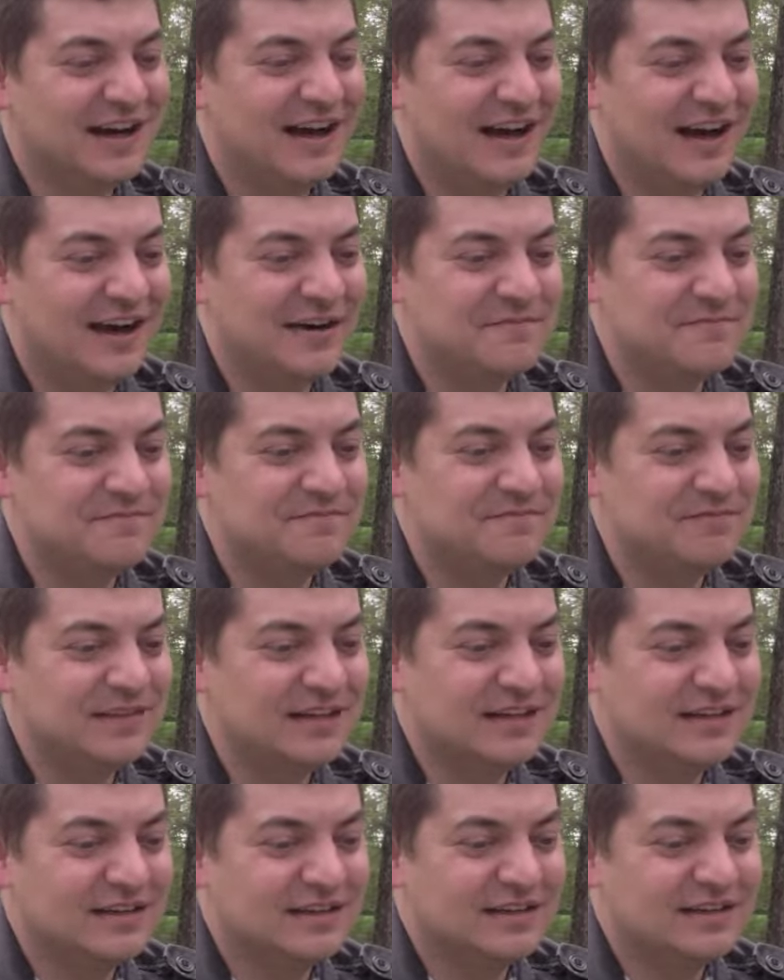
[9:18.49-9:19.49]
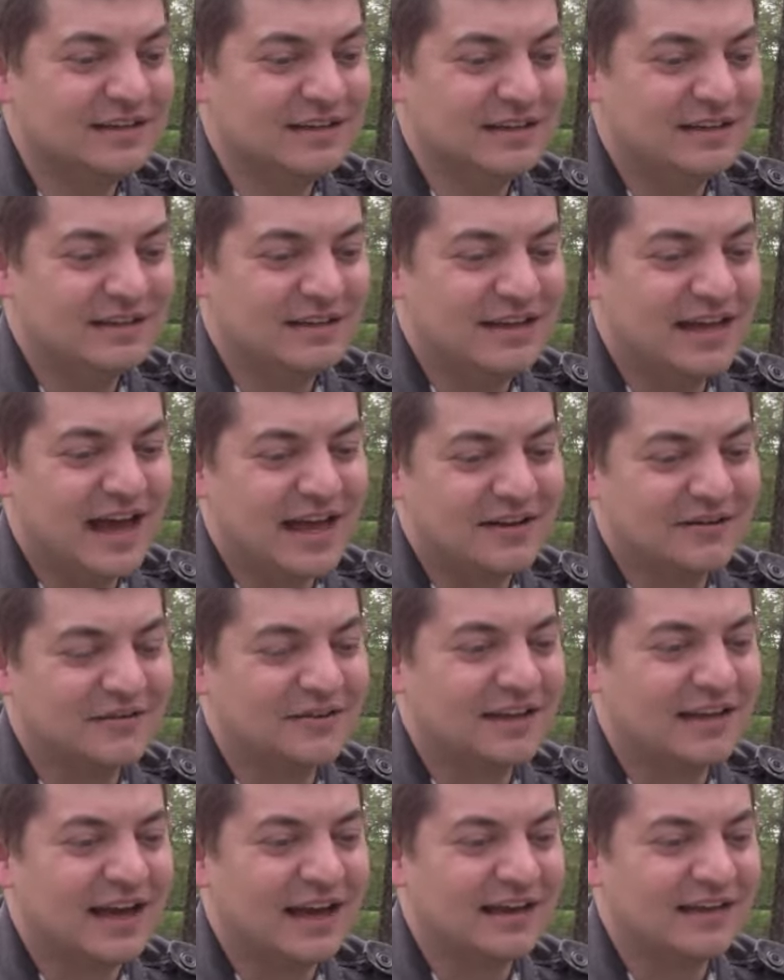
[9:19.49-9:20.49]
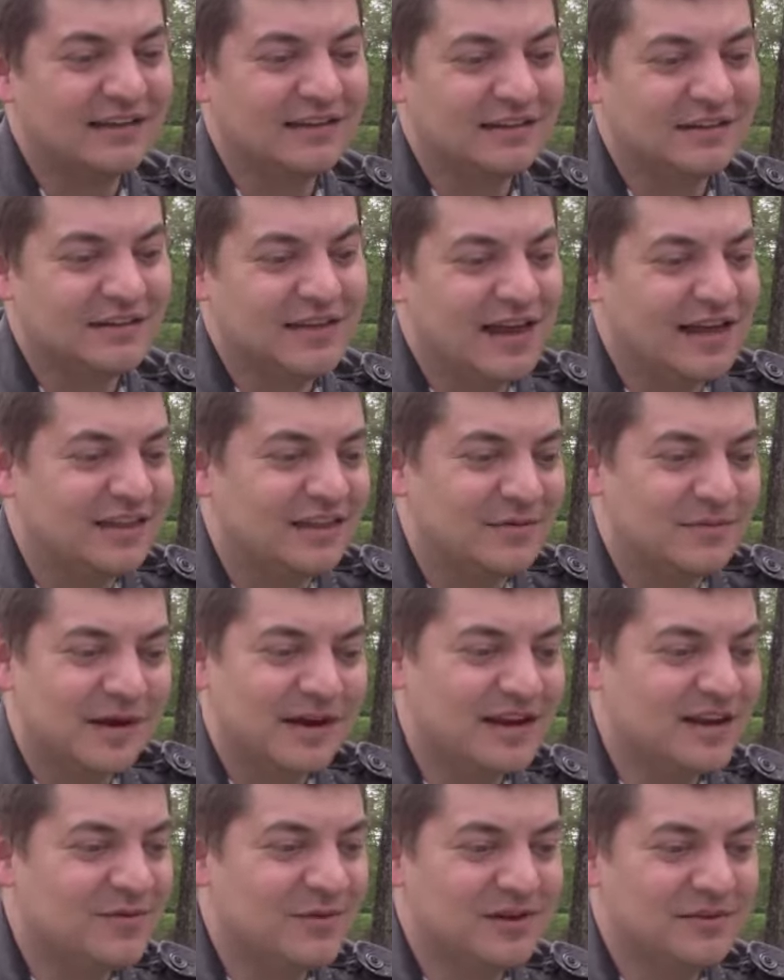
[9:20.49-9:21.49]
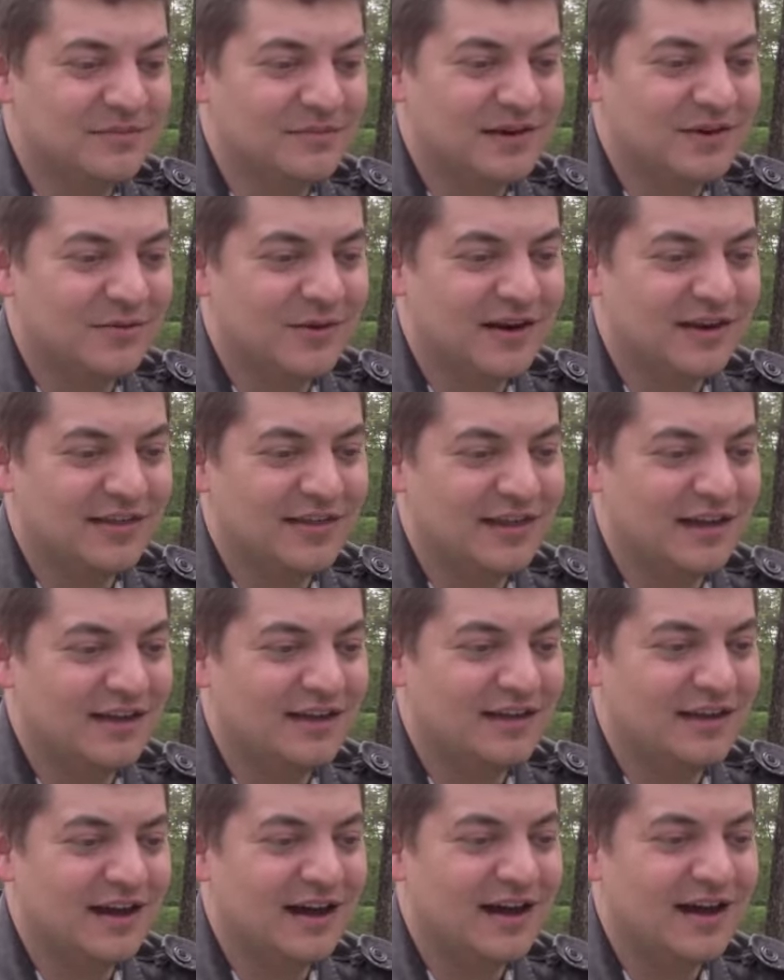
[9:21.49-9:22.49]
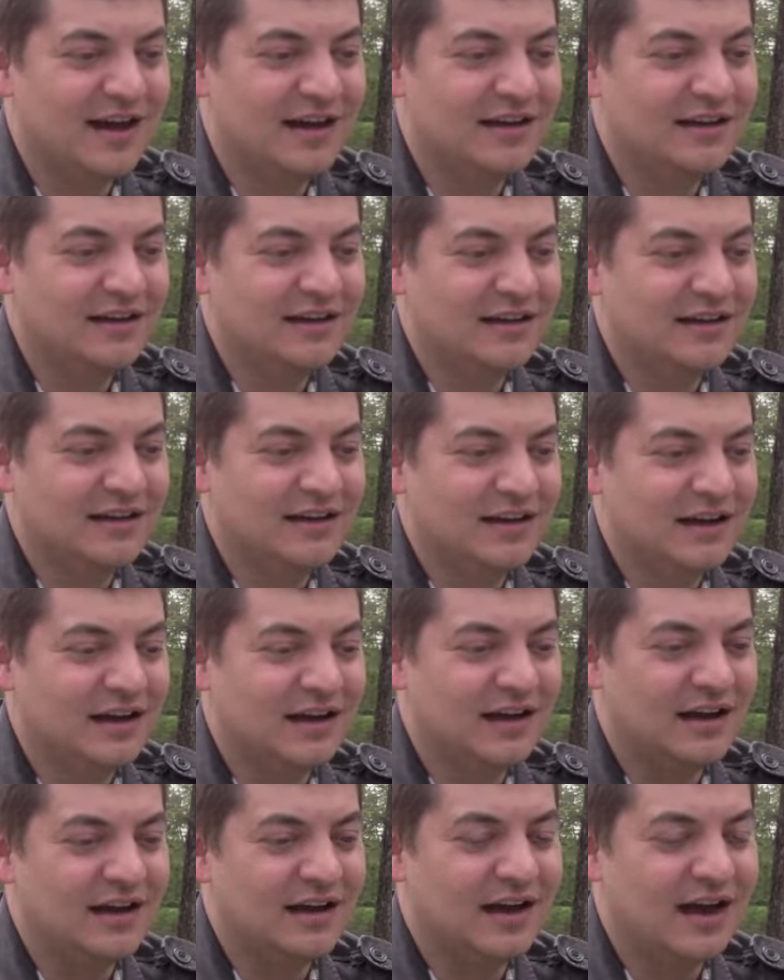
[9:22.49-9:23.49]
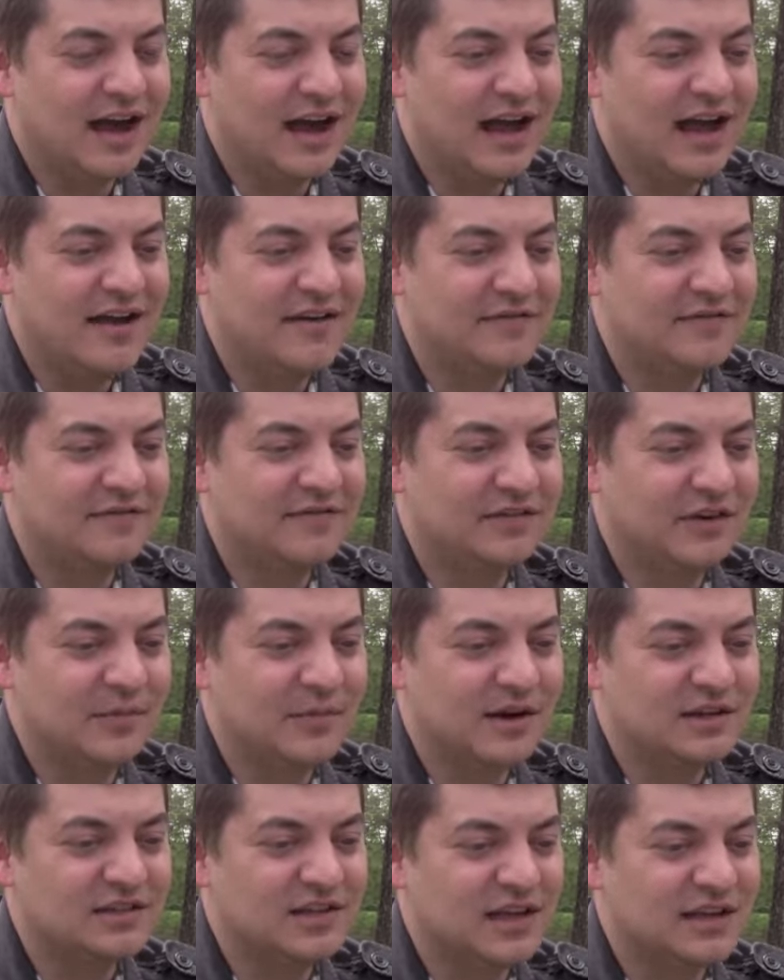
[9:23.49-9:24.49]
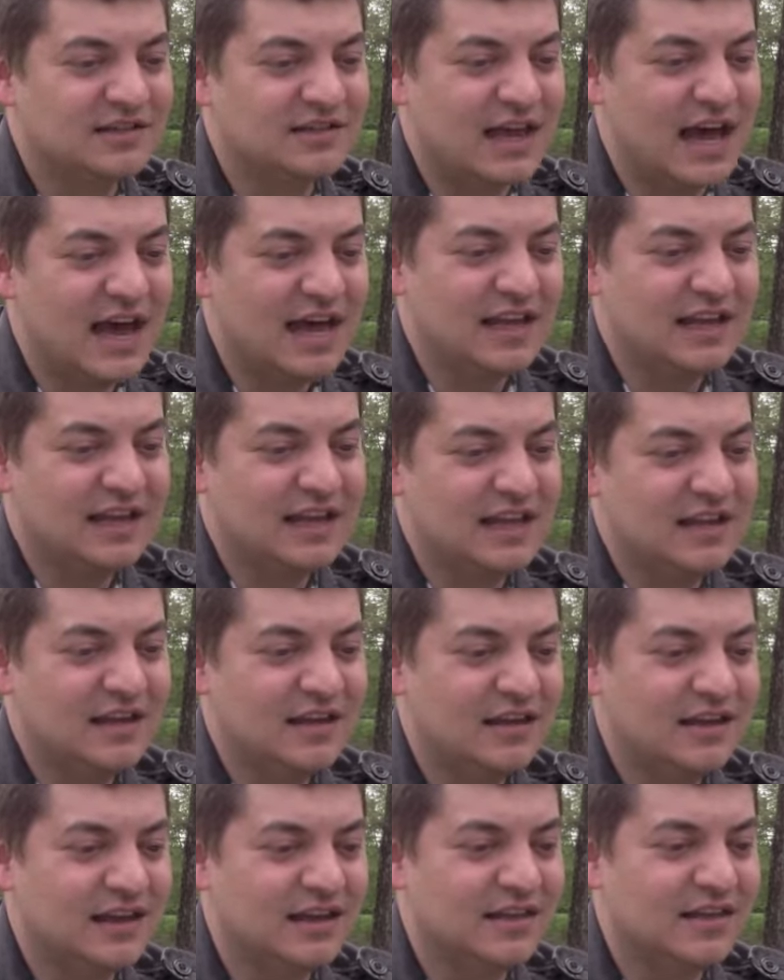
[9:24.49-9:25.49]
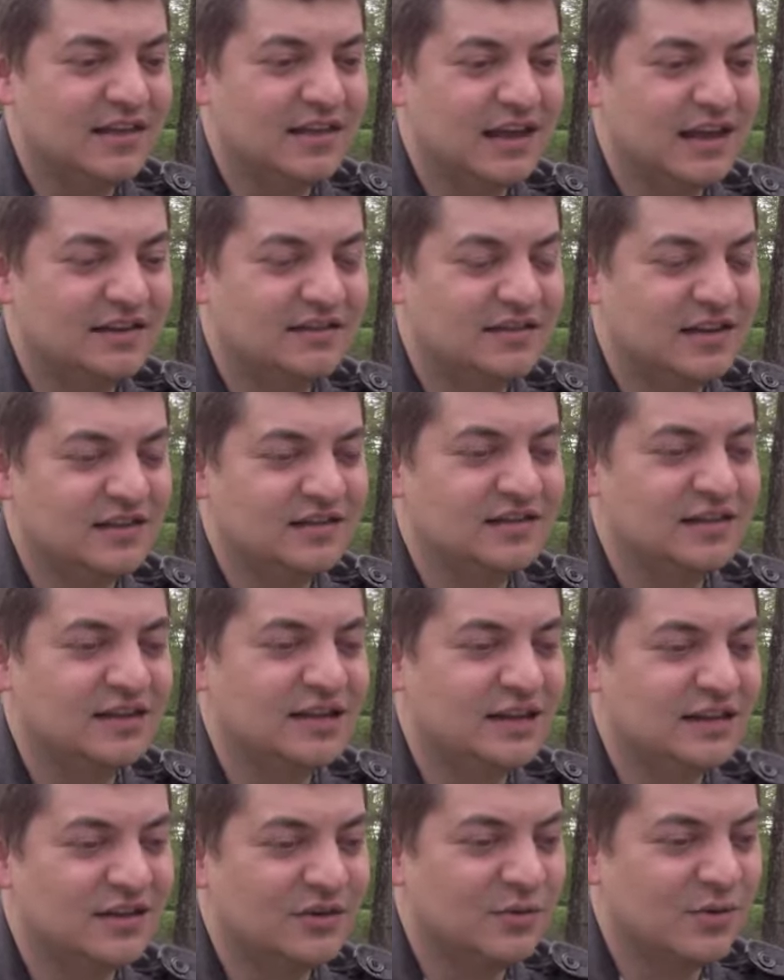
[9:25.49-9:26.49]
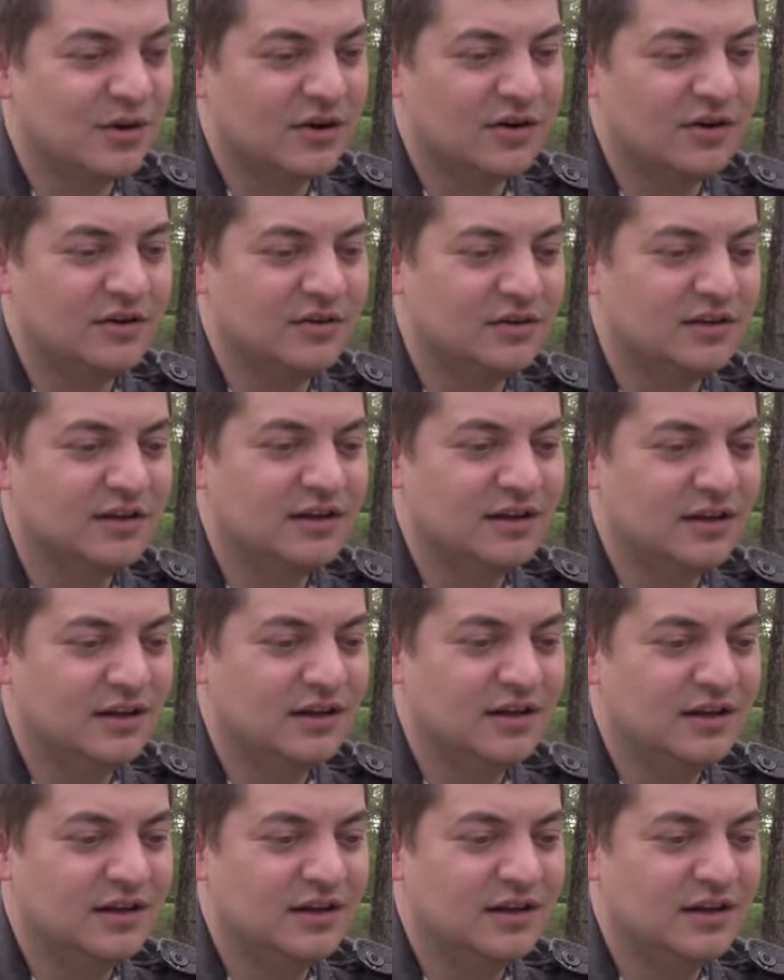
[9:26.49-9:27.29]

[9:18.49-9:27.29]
Yeah, I don't think I could do that. The money wouldn't be worth it. I have so much anxiety in existing in the world